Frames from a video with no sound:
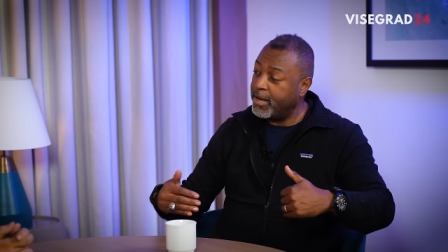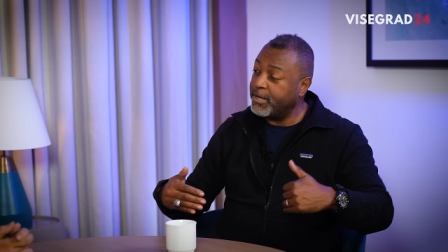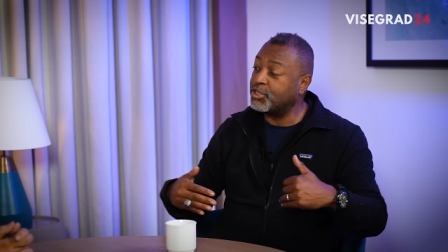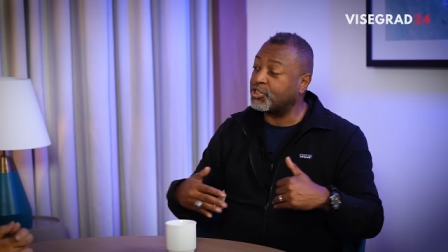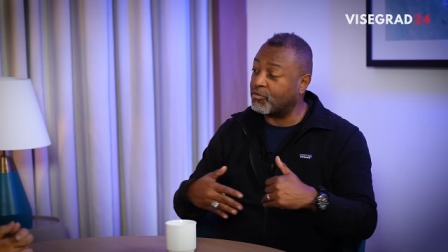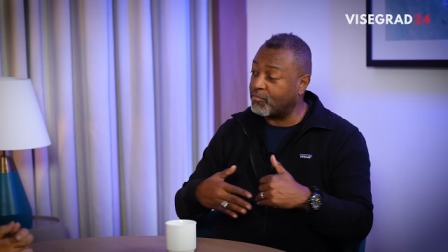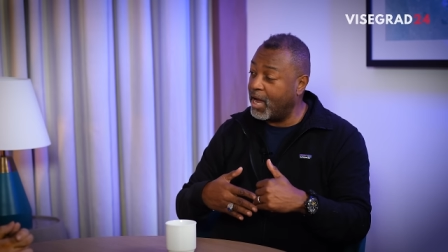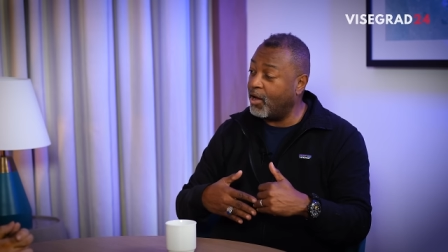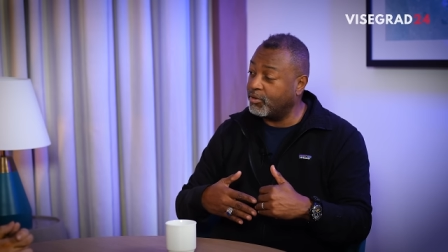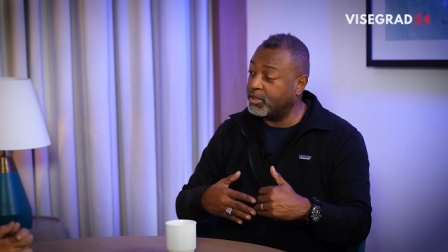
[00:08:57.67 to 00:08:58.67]
and
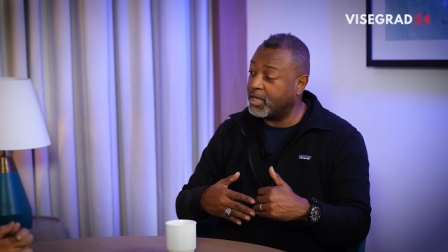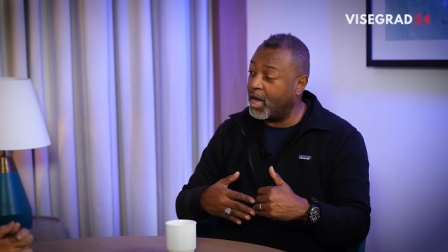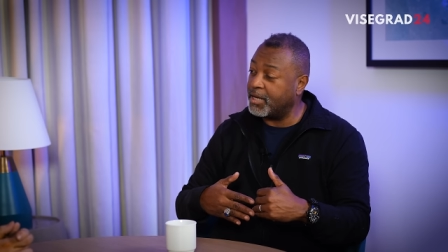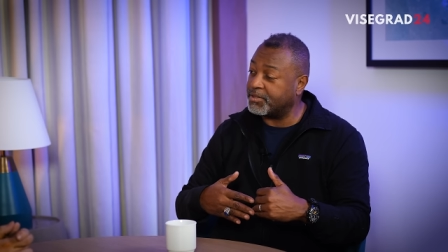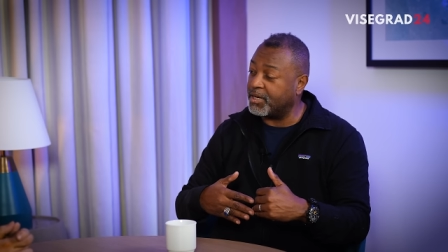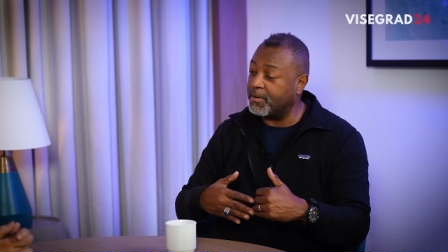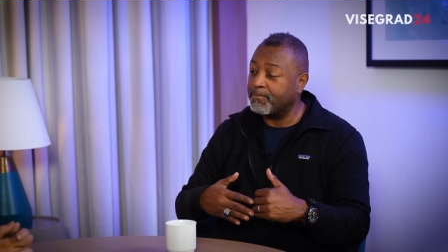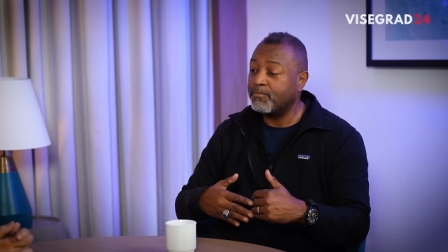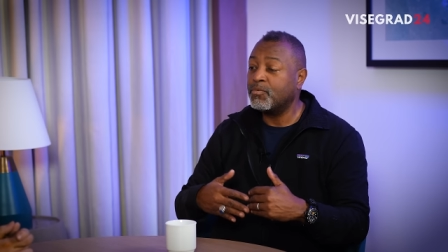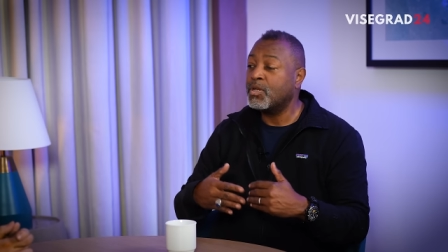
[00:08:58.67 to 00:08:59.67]
surround Gaza.
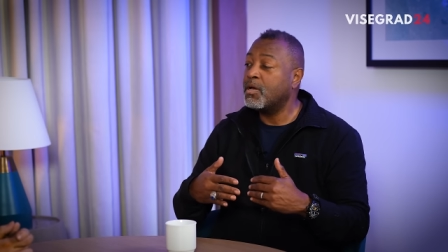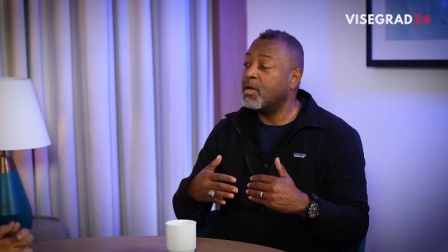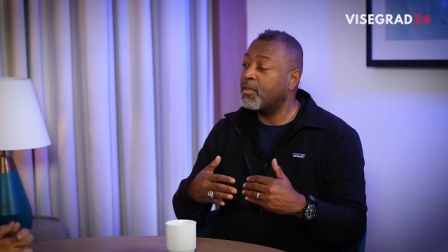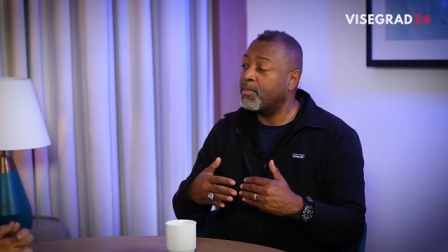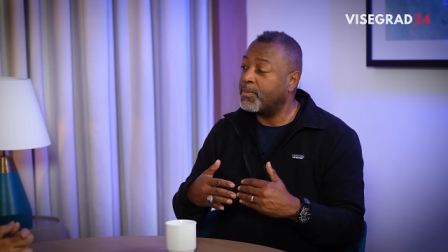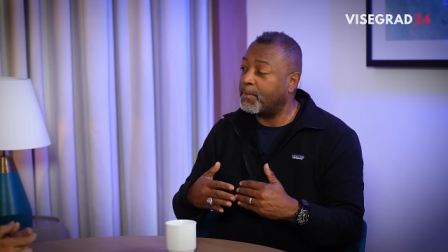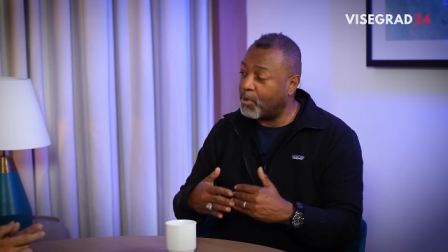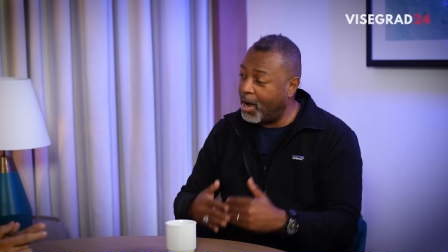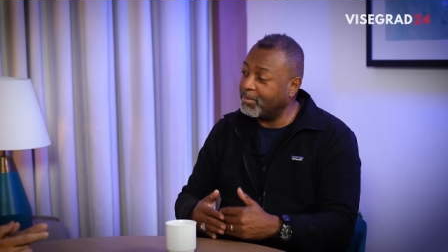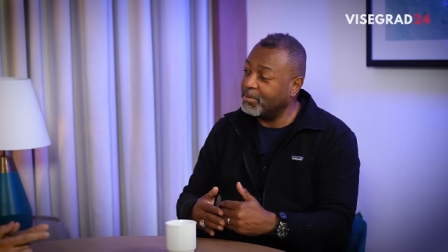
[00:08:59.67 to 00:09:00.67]
The
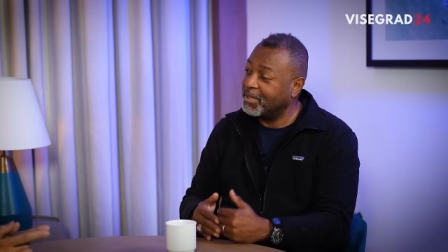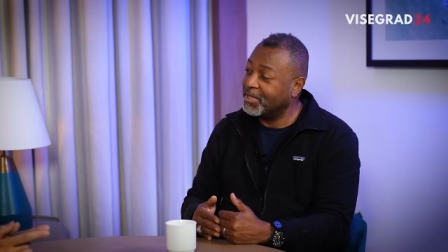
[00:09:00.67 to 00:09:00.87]
problem